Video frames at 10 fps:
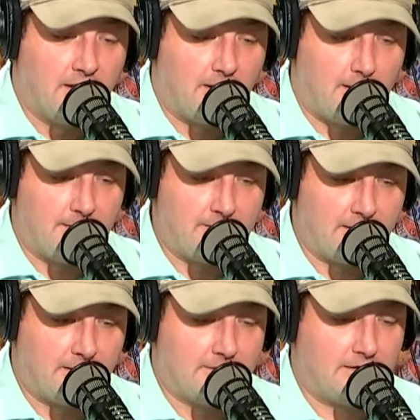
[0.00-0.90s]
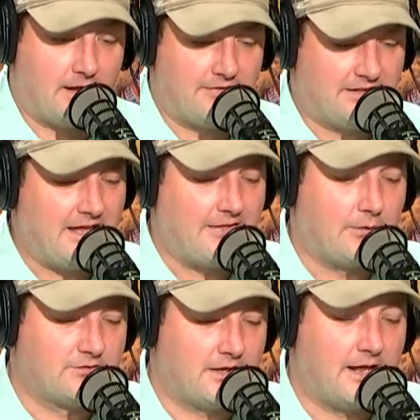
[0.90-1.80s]
Uh, and then uh, I think yeah, that
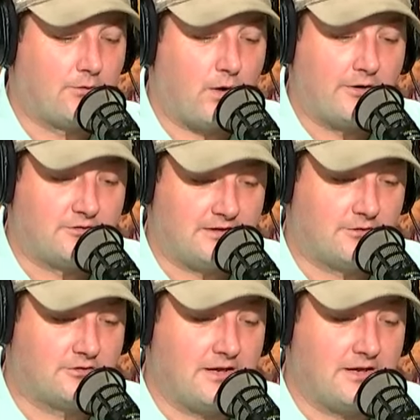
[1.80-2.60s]
was it at wide receiver.